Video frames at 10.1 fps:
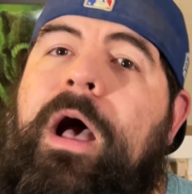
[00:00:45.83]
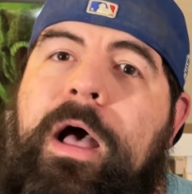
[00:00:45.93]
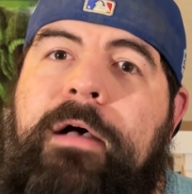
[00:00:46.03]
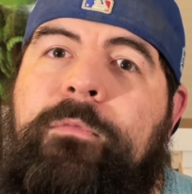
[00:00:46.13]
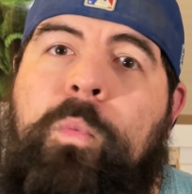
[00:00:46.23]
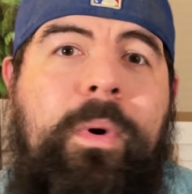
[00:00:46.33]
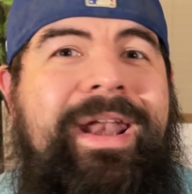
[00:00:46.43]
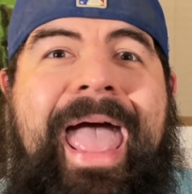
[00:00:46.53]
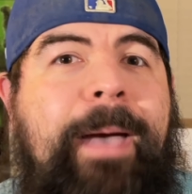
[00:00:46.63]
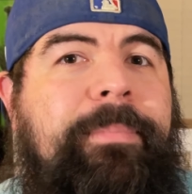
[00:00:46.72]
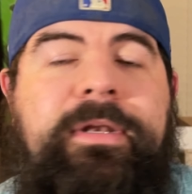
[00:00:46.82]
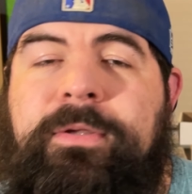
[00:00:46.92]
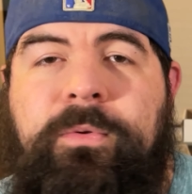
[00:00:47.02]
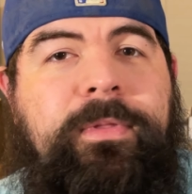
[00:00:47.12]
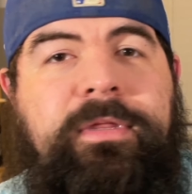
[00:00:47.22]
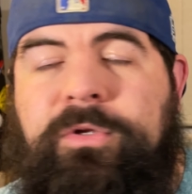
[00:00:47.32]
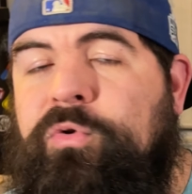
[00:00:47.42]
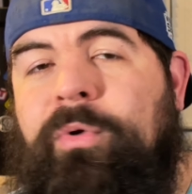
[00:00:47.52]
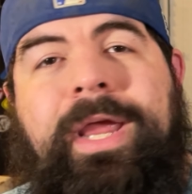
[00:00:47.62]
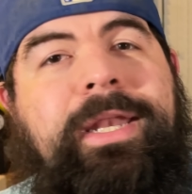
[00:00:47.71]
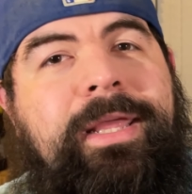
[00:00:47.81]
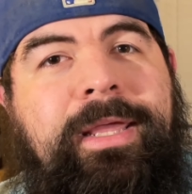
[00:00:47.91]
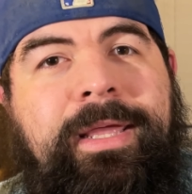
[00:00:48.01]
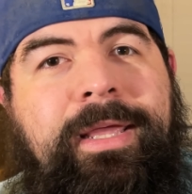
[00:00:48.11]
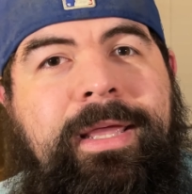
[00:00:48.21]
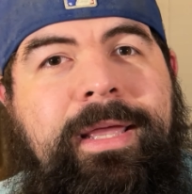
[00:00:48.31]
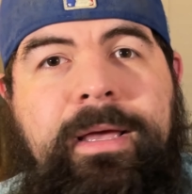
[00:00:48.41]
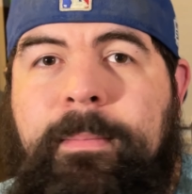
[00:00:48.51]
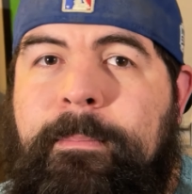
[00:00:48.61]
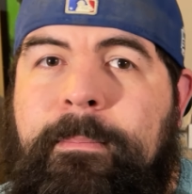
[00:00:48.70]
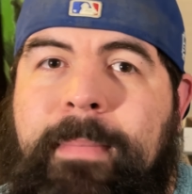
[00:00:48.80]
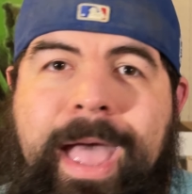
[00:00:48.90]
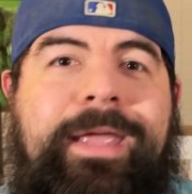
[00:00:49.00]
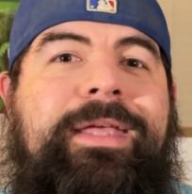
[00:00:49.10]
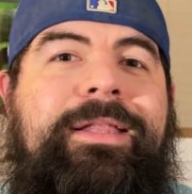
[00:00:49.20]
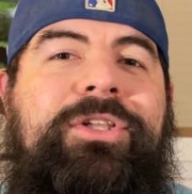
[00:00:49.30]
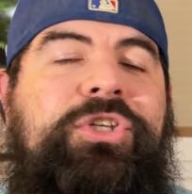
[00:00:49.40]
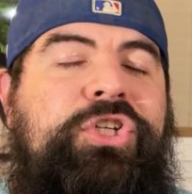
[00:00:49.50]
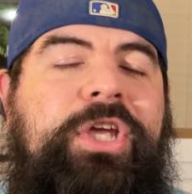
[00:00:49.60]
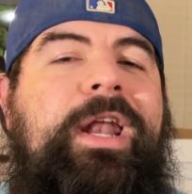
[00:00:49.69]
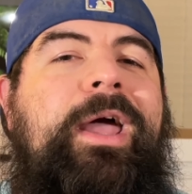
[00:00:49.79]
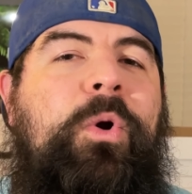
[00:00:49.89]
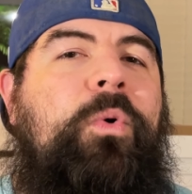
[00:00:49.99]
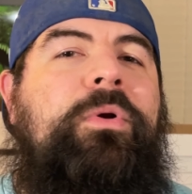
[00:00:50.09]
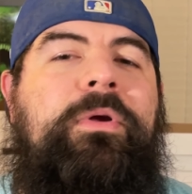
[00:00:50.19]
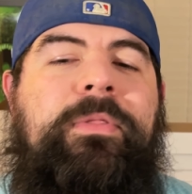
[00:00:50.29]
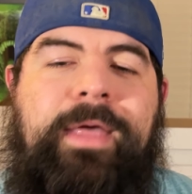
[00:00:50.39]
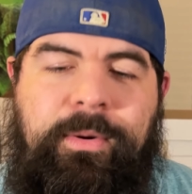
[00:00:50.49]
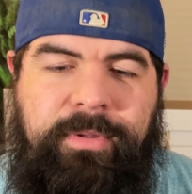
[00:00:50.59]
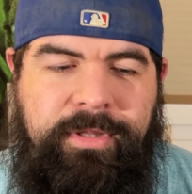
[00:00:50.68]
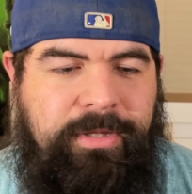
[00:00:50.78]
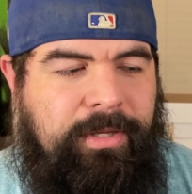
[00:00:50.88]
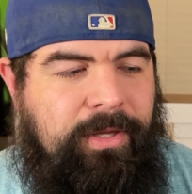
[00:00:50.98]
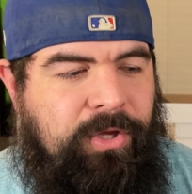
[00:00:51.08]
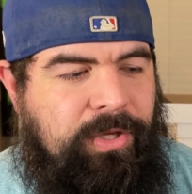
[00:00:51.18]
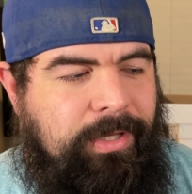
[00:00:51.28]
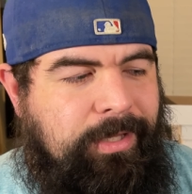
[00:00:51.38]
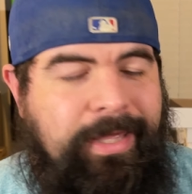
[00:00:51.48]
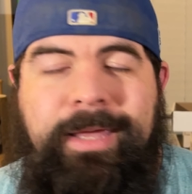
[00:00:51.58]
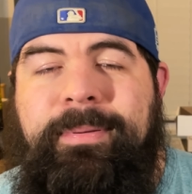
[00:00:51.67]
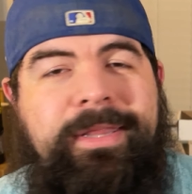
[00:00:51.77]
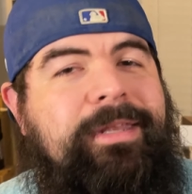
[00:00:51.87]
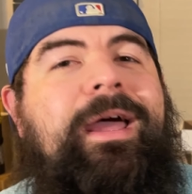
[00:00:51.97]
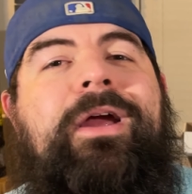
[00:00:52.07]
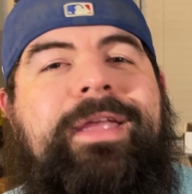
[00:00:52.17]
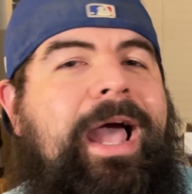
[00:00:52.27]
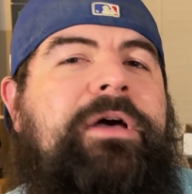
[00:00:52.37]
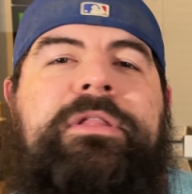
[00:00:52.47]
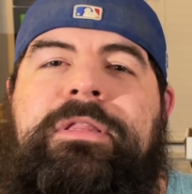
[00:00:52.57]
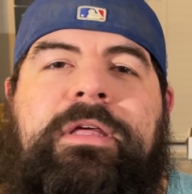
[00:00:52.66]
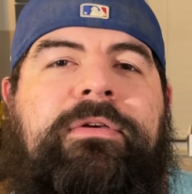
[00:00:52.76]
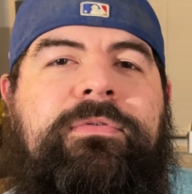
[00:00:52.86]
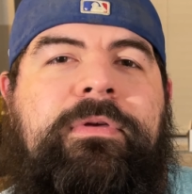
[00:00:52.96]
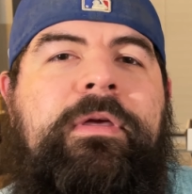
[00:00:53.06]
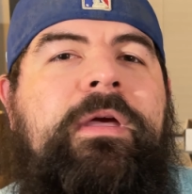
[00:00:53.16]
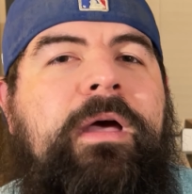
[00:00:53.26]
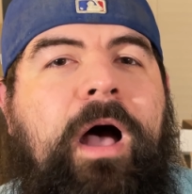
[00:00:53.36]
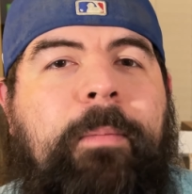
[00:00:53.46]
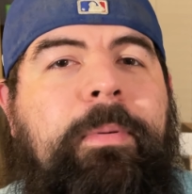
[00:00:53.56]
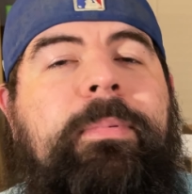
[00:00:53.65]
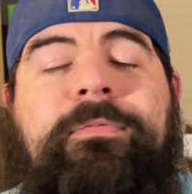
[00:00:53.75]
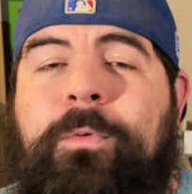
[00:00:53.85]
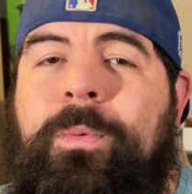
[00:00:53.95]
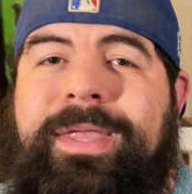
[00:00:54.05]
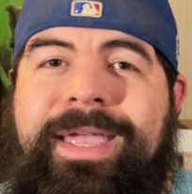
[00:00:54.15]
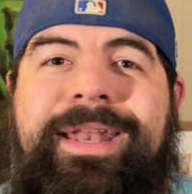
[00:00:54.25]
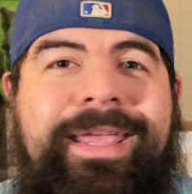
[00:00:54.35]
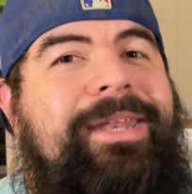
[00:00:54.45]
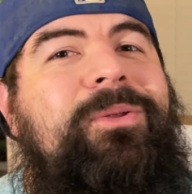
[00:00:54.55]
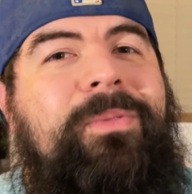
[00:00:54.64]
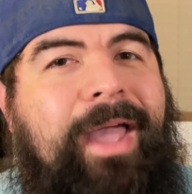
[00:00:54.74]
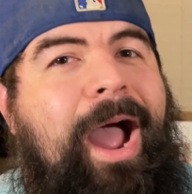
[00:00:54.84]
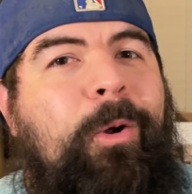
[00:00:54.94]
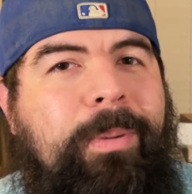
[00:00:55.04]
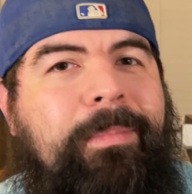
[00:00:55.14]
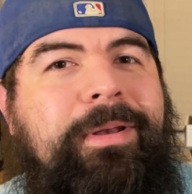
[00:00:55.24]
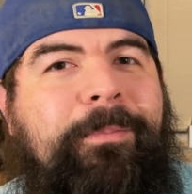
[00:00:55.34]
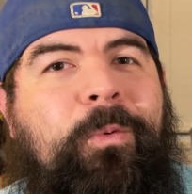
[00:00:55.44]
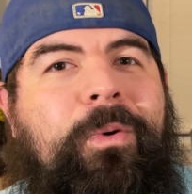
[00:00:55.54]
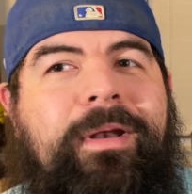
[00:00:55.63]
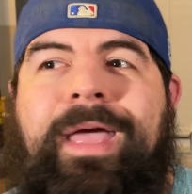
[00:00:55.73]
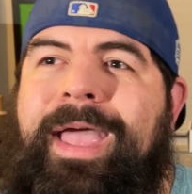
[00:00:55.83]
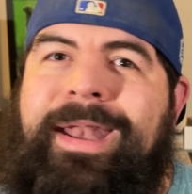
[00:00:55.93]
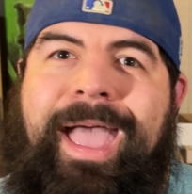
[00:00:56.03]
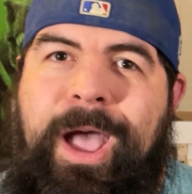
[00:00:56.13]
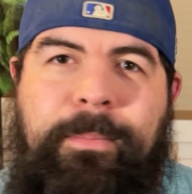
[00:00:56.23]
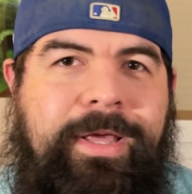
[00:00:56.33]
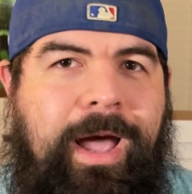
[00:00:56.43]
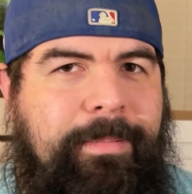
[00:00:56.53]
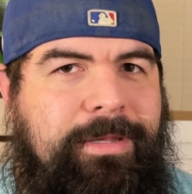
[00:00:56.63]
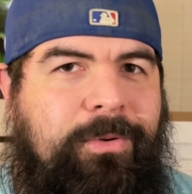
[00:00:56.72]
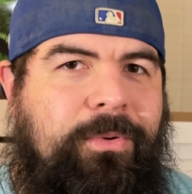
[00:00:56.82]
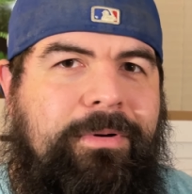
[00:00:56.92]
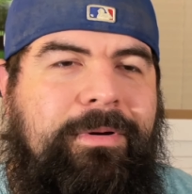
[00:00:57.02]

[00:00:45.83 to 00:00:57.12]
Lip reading: of what happened to this great, immaculate Jedi Order that was keeping the entire galaxy safe. But before we get into the High Republic #1 and how many copies I ordered,